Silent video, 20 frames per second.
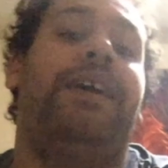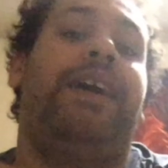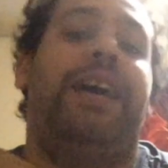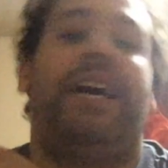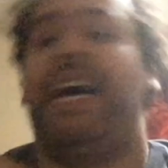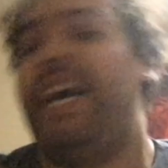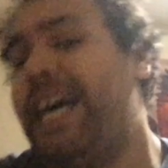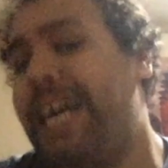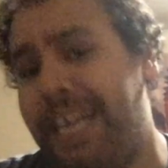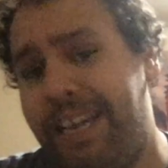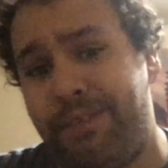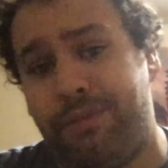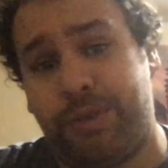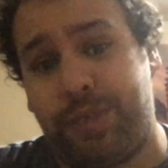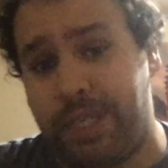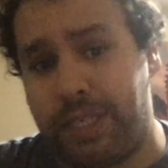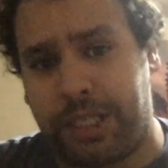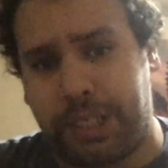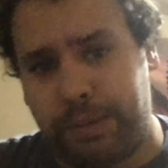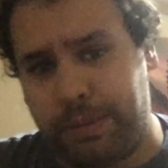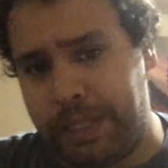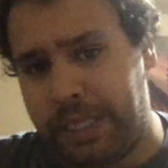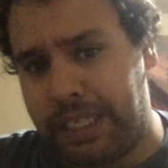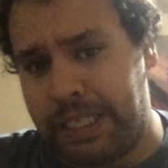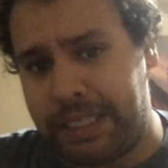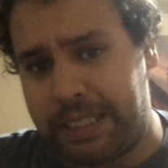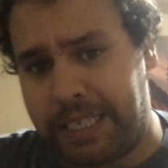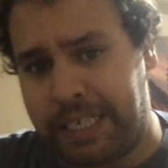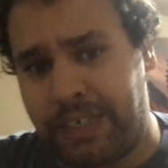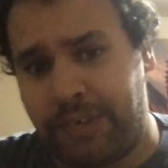I to be
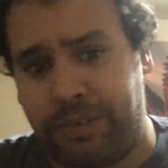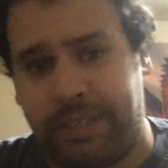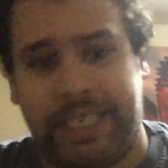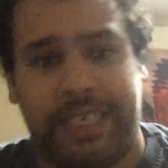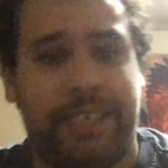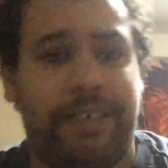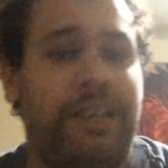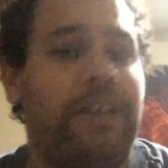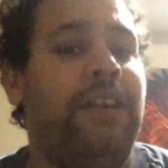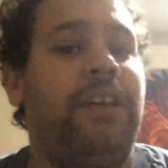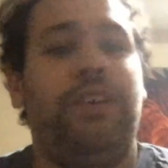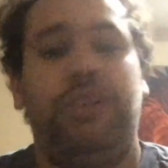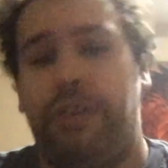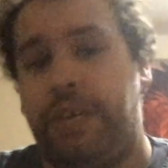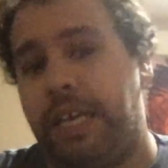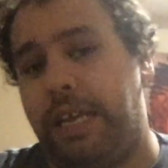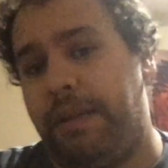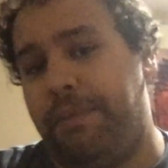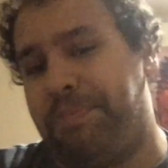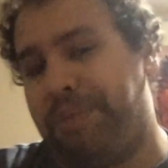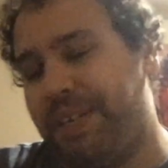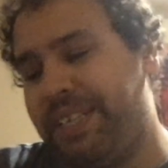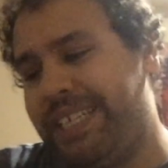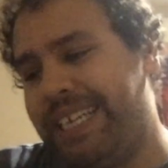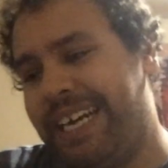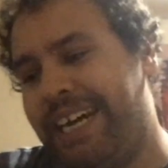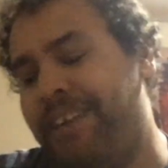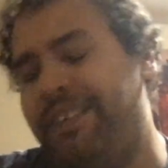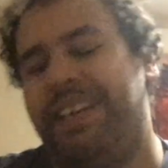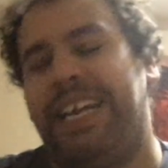honest, I don't care. You're getting put
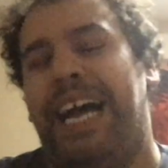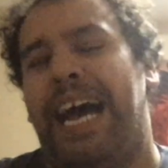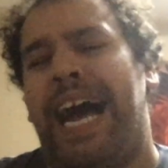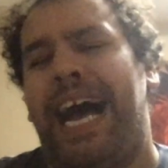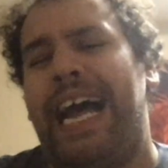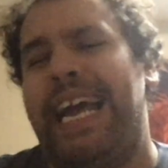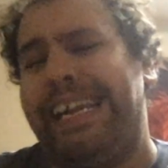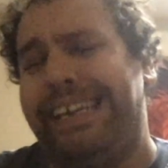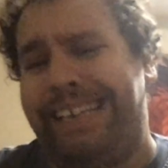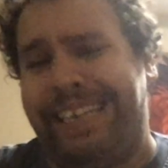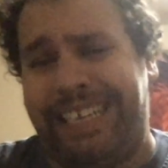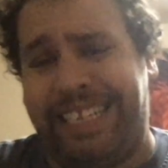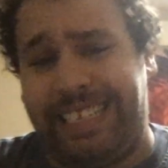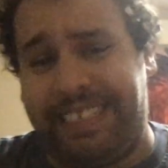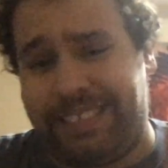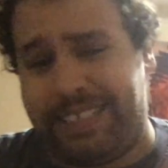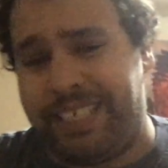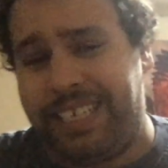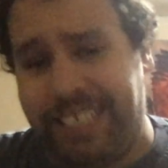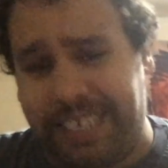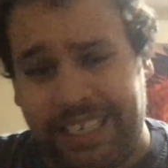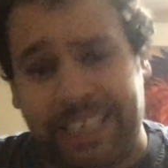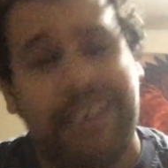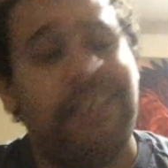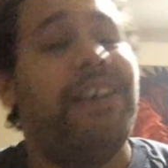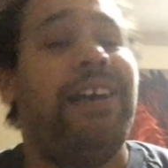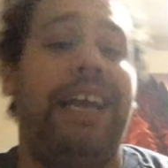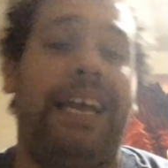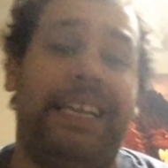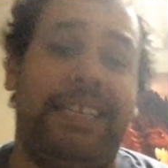down IDC
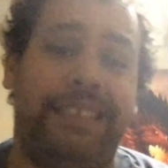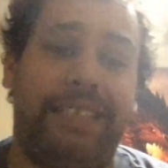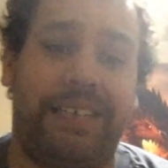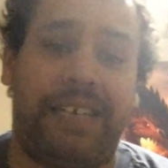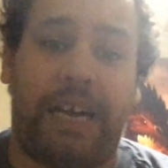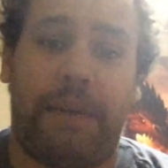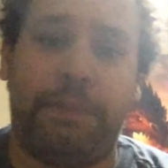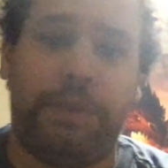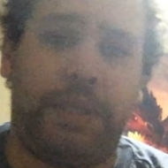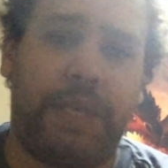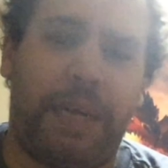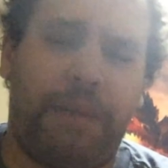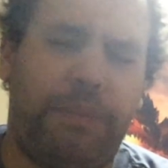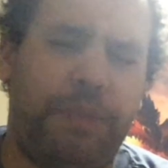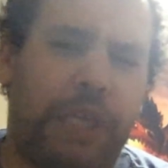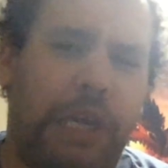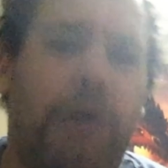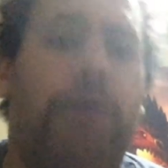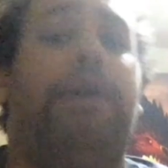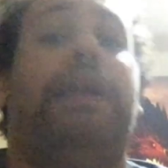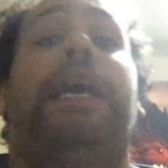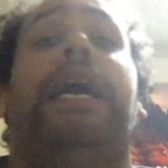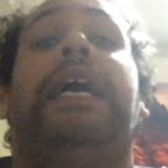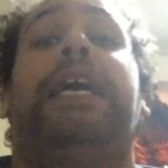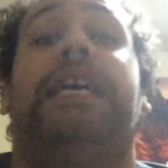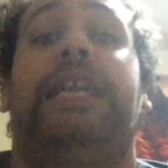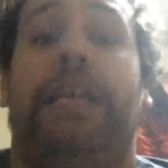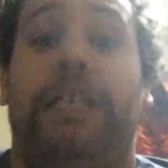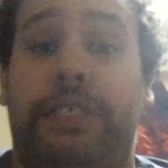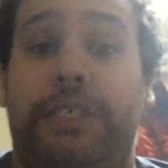in the comments down below, and I
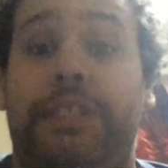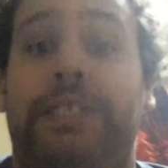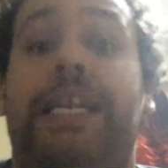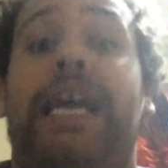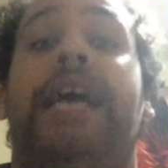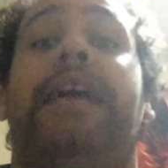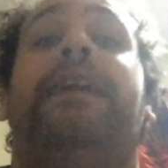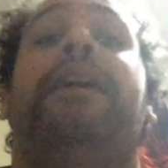can understand